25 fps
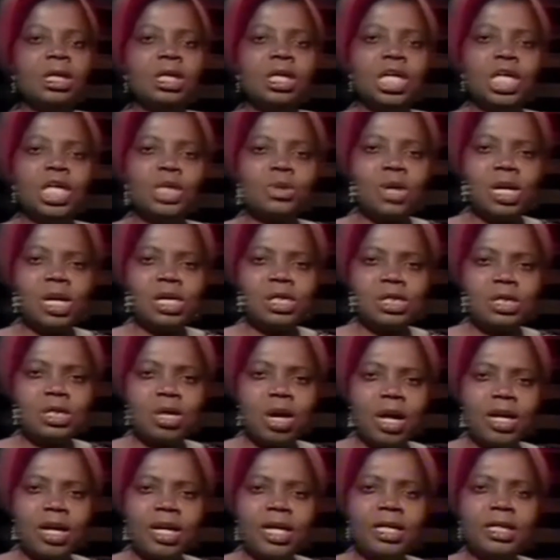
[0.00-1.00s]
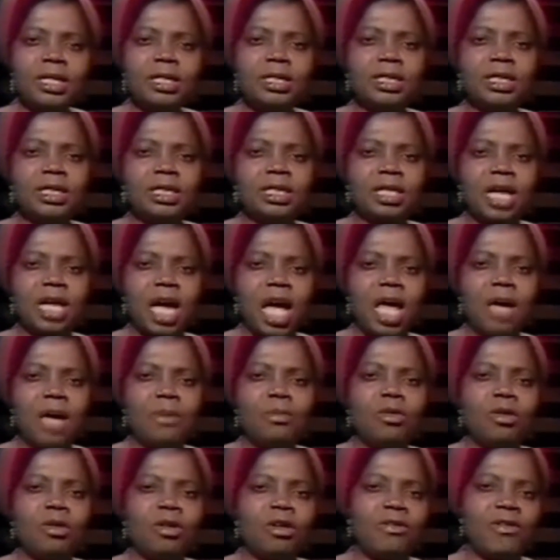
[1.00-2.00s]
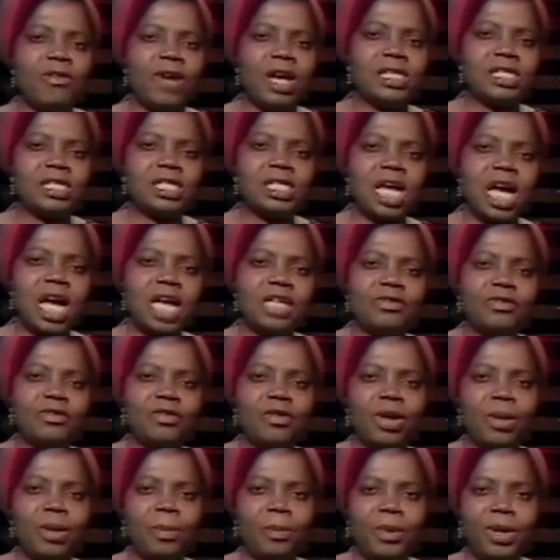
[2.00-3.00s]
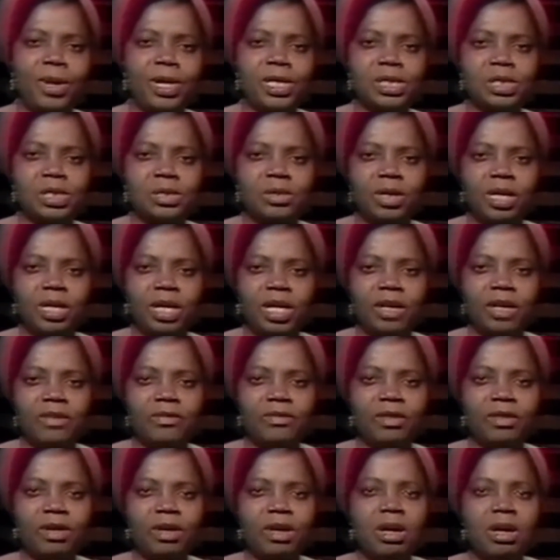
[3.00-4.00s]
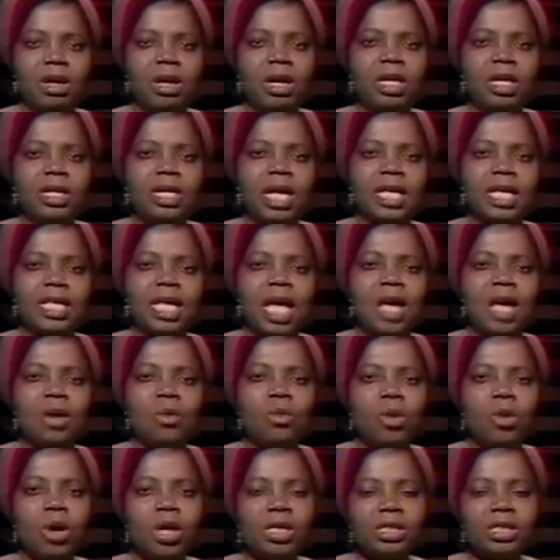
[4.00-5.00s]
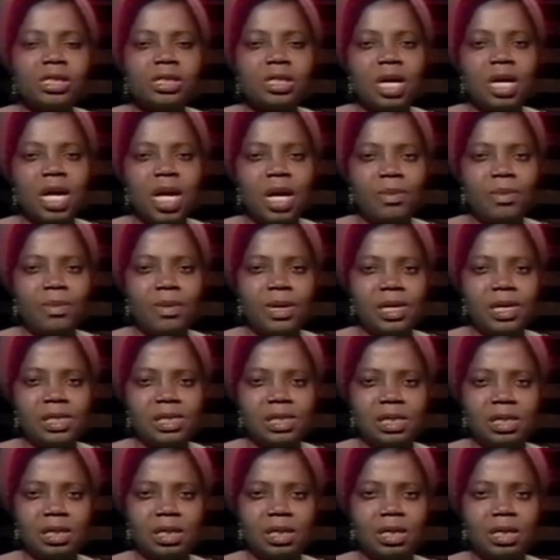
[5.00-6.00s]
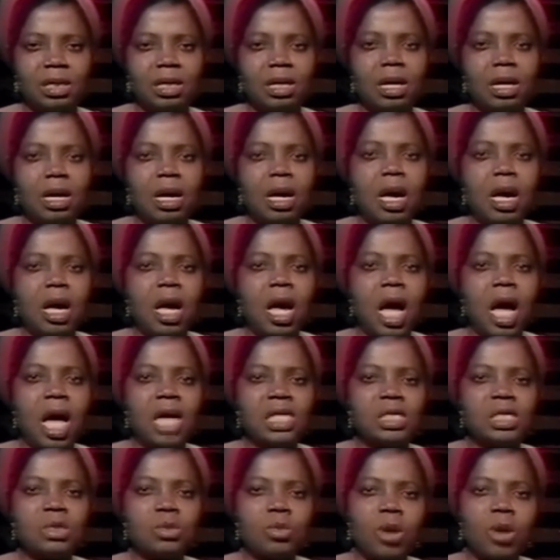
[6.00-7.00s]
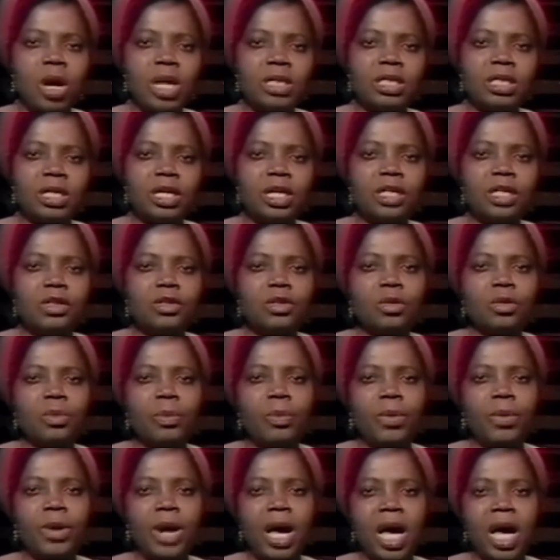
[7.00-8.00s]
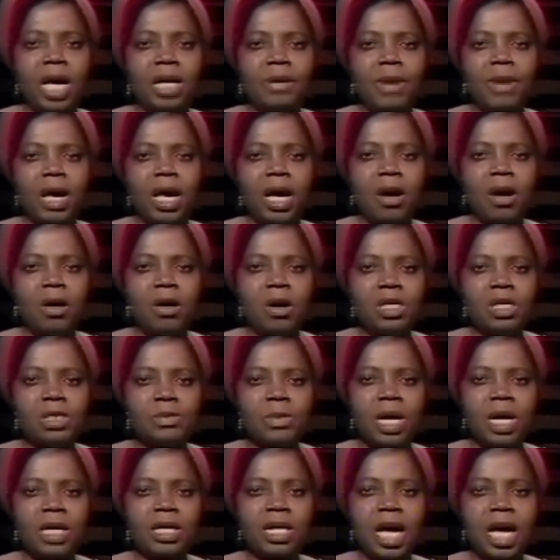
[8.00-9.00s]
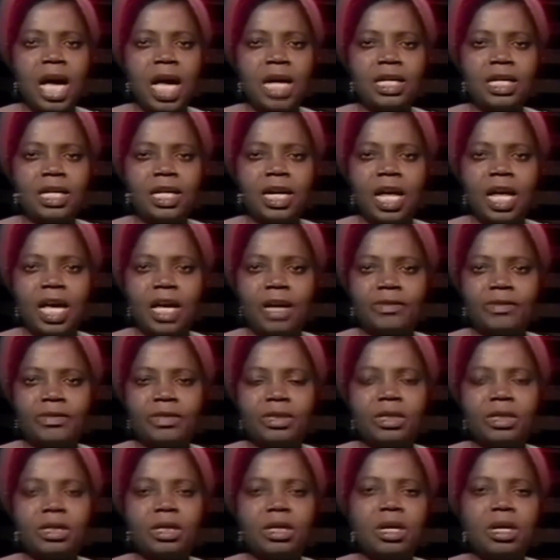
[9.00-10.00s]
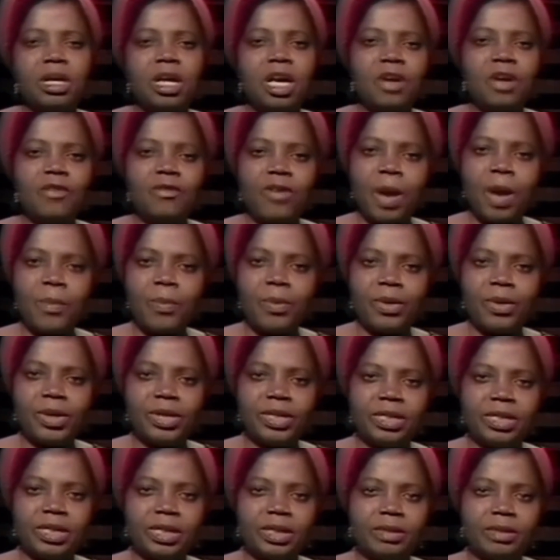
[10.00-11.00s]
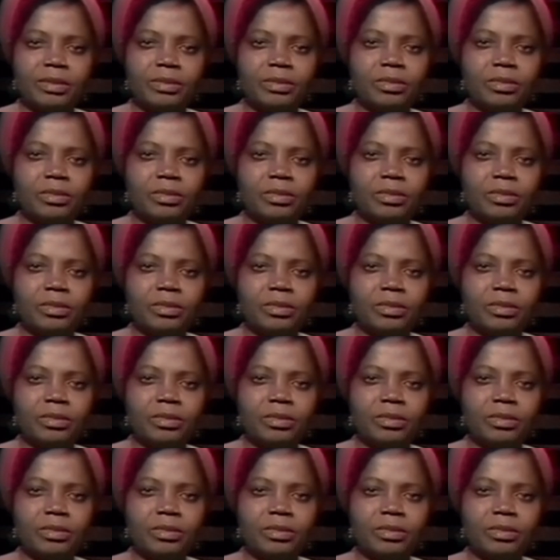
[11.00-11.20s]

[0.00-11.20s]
It was during the time of our search for a place to live that I watched helplessly as what little pride my husband had left evaporated.